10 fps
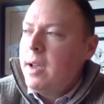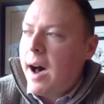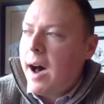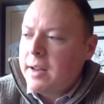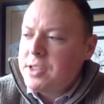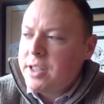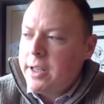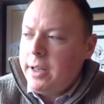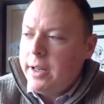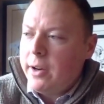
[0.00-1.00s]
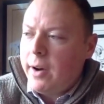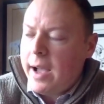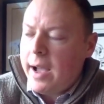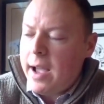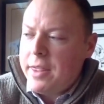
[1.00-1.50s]
honestly, you know,
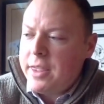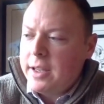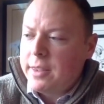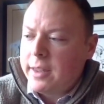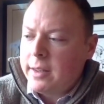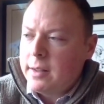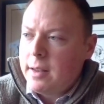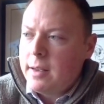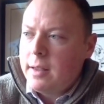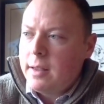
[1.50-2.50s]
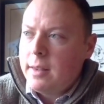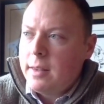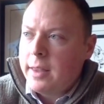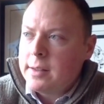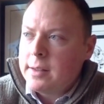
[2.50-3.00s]
I think
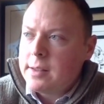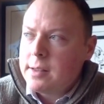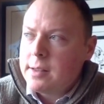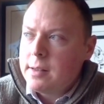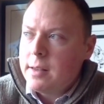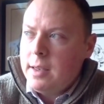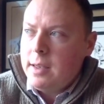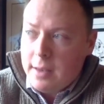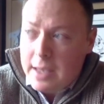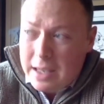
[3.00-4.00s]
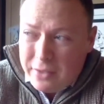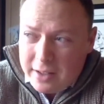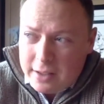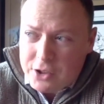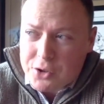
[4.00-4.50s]
that
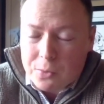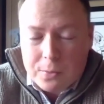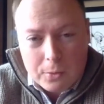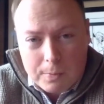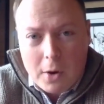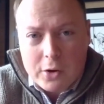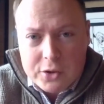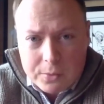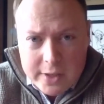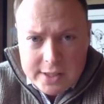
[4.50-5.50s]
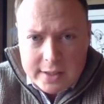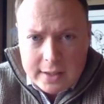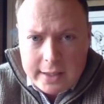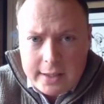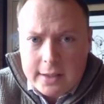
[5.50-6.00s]
even just most
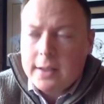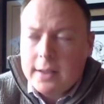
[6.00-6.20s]
recently,